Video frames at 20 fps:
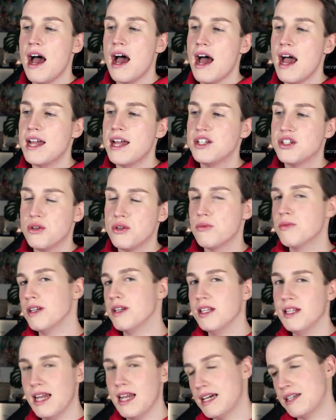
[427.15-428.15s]
I do
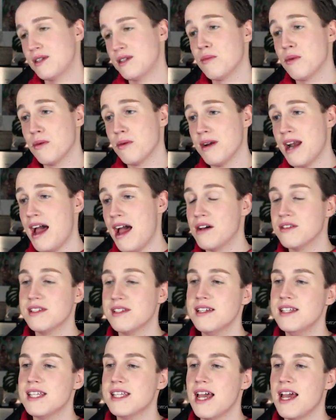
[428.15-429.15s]
really like suburban
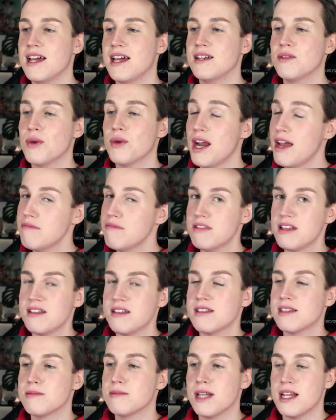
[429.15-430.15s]
houses, and when I play
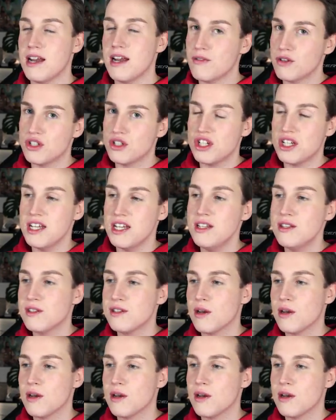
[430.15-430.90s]
The Sims I never cheat,